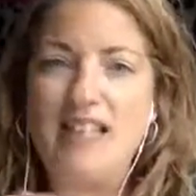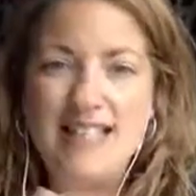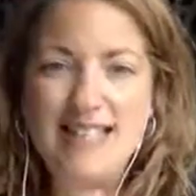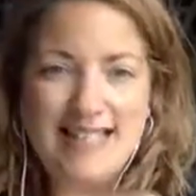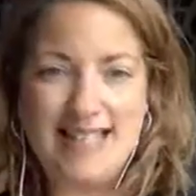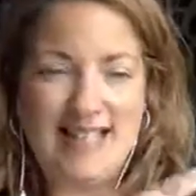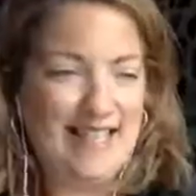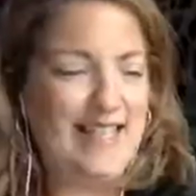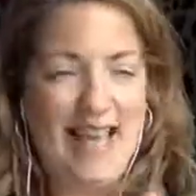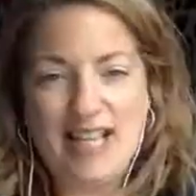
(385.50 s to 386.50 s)

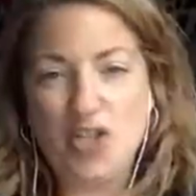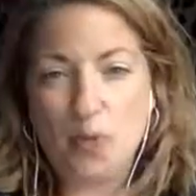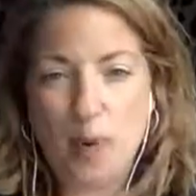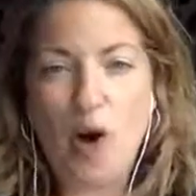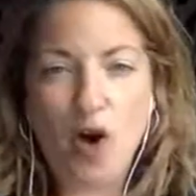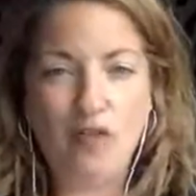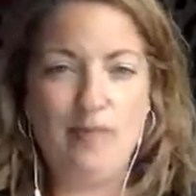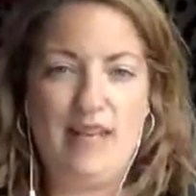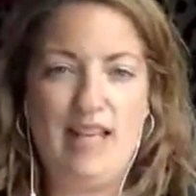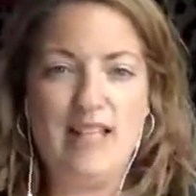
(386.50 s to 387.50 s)
disengaged part of
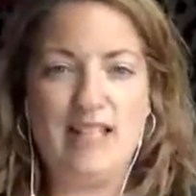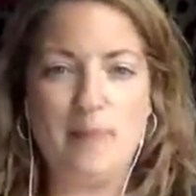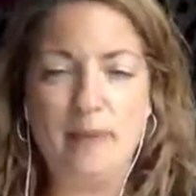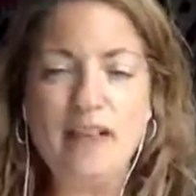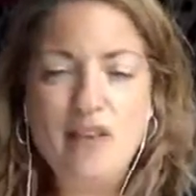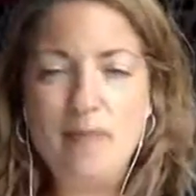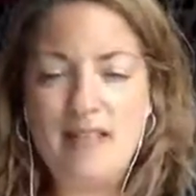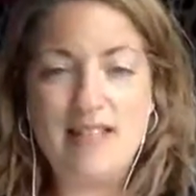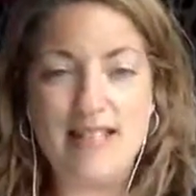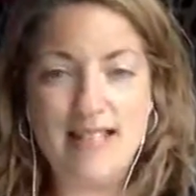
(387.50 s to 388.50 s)
me, this bit of
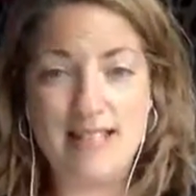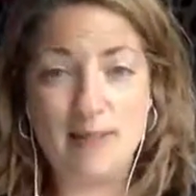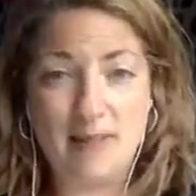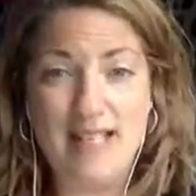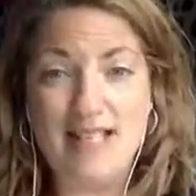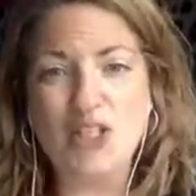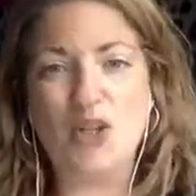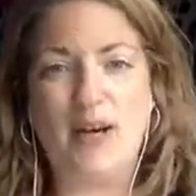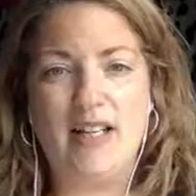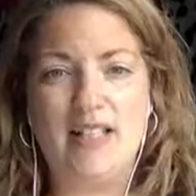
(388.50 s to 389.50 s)
me that needs to be
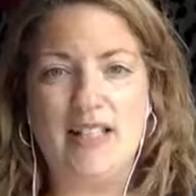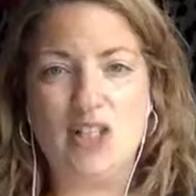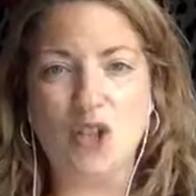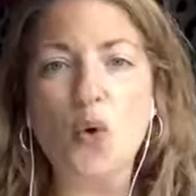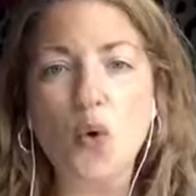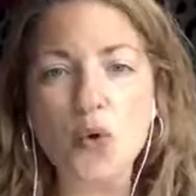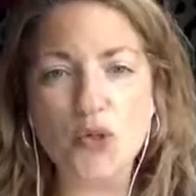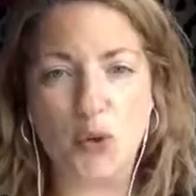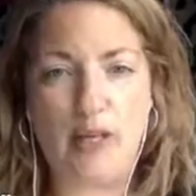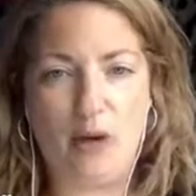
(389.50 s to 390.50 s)
integrated, can
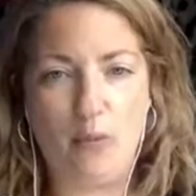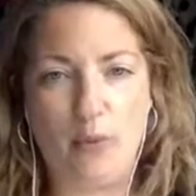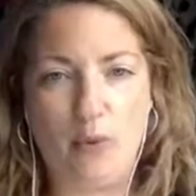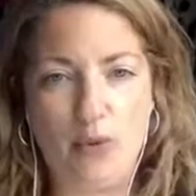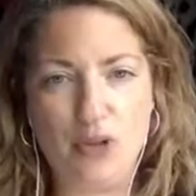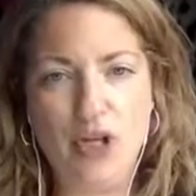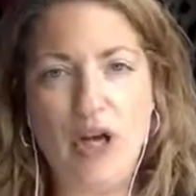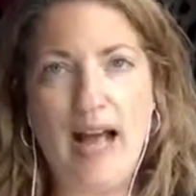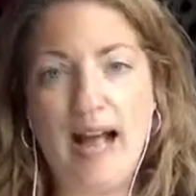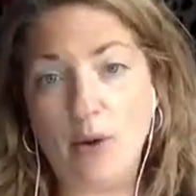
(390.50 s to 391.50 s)
also get on board.
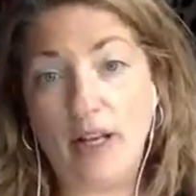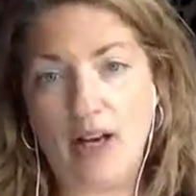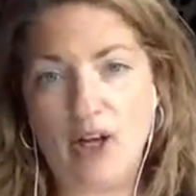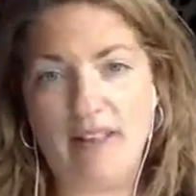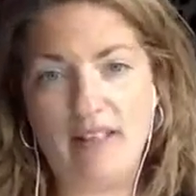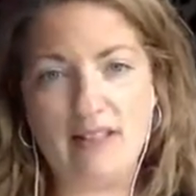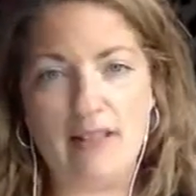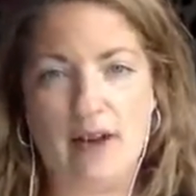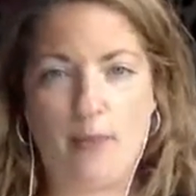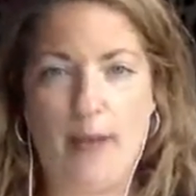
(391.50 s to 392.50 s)
How can I look at this in
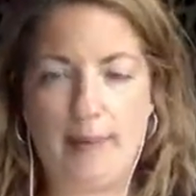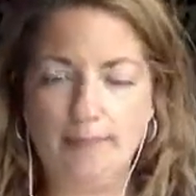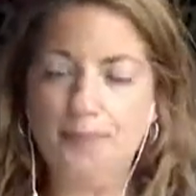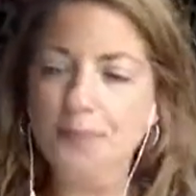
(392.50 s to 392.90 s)
another way?